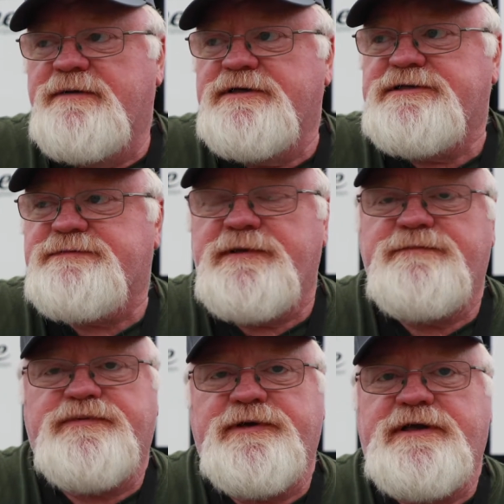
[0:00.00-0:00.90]
It's been
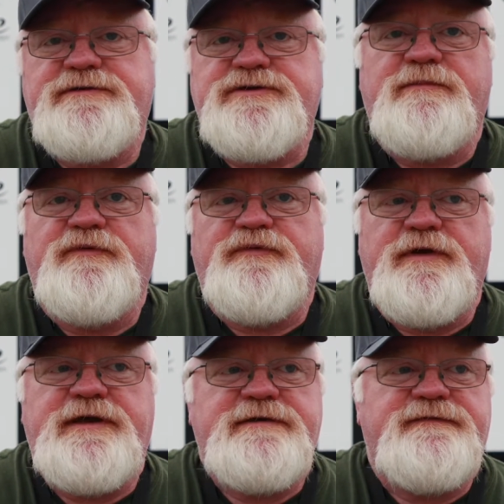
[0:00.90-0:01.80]
pretty
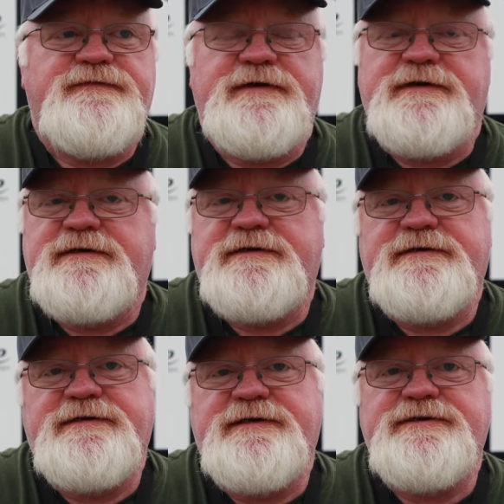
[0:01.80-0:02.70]
trouble-free. If
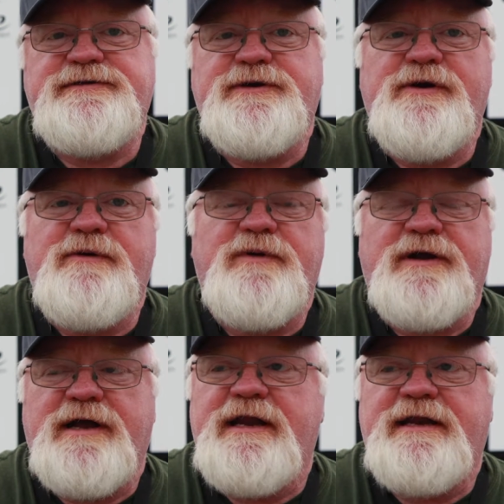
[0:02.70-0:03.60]
you know, you do your
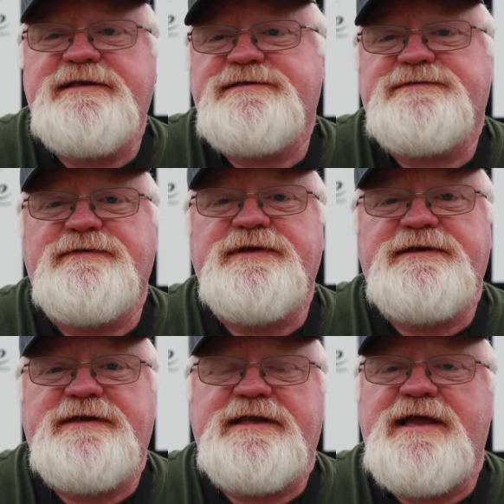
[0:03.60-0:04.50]
homework on it, it's really
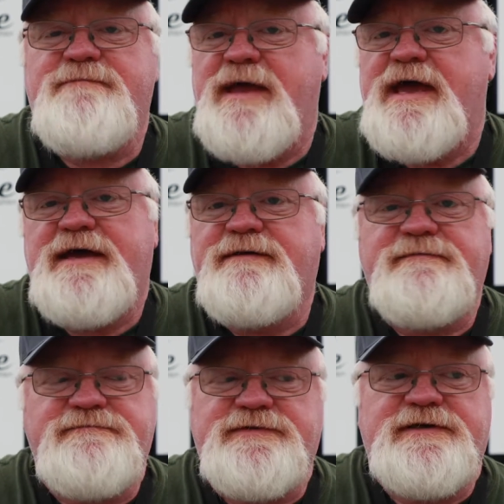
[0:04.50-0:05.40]
not that bad
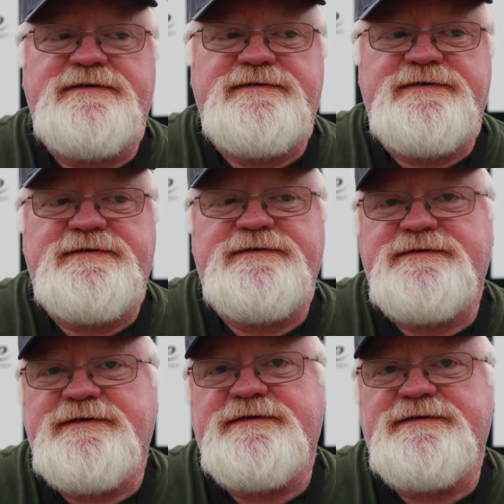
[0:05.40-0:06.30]

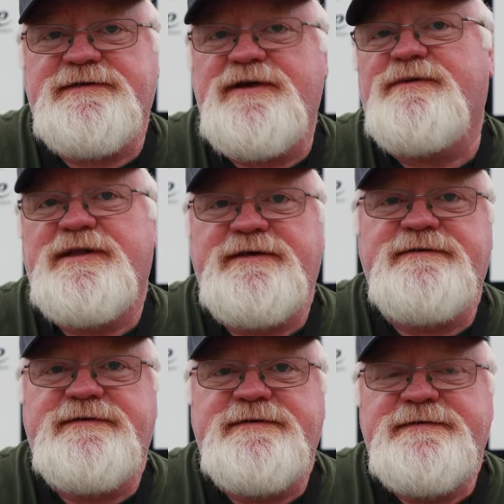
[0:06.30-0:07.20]
to deal with
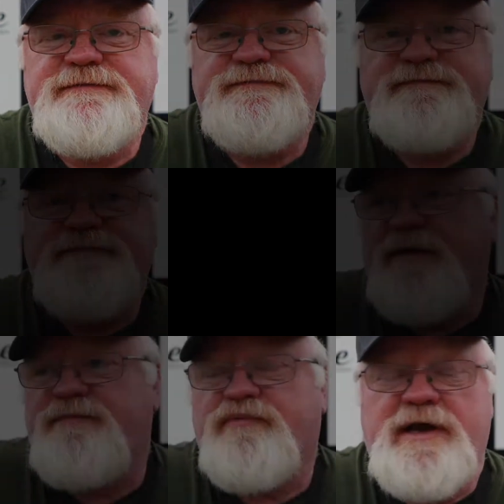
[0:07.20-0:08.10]
it.
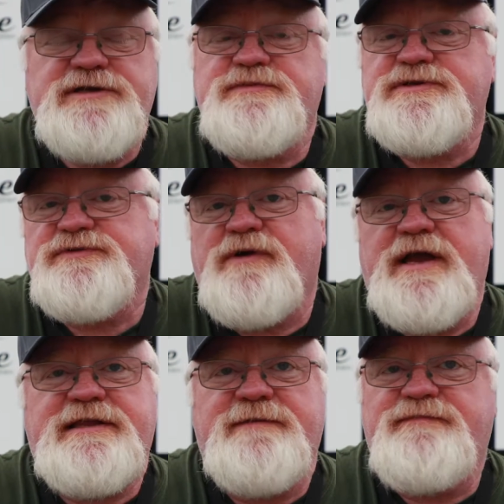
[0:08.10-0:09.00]
The price was
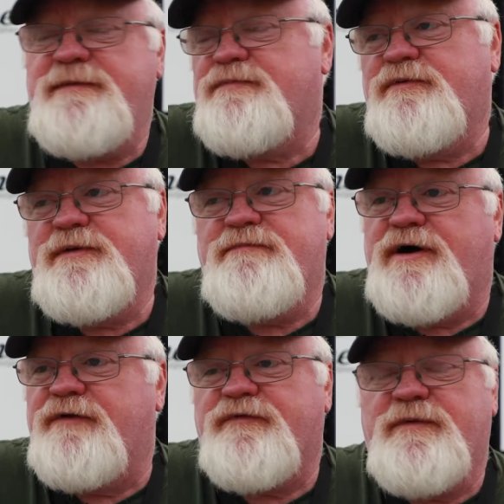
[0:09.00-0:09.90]
right, the people we
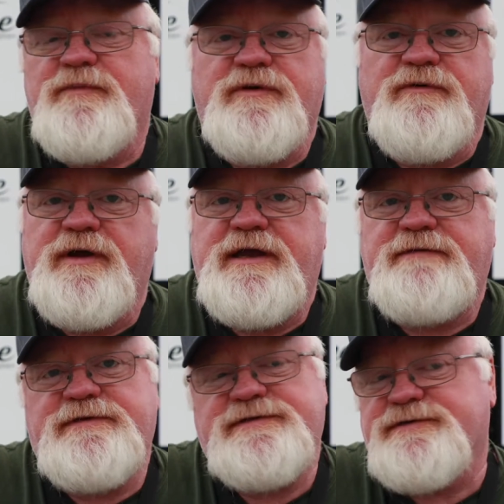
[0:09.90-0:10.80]
bought it from were
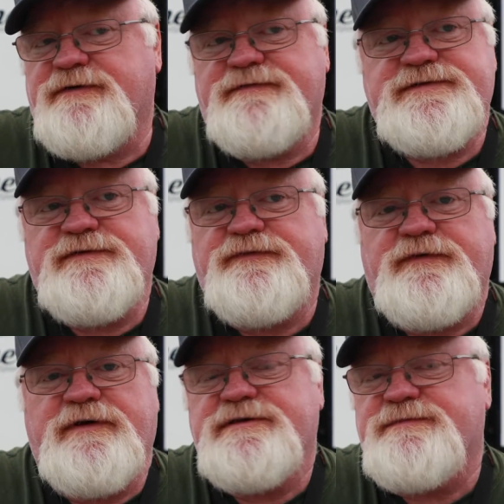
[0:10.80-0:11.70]
great, the service so
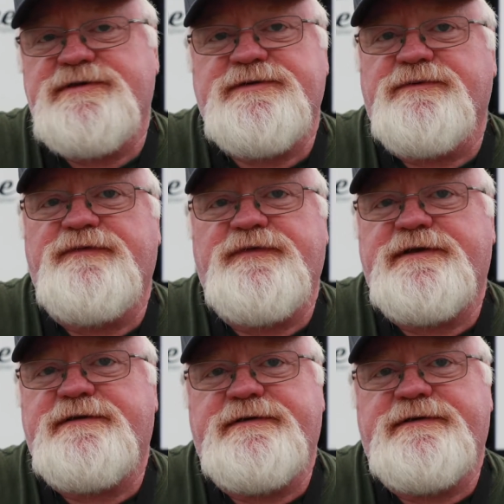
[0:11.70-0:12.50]
far has been terrific.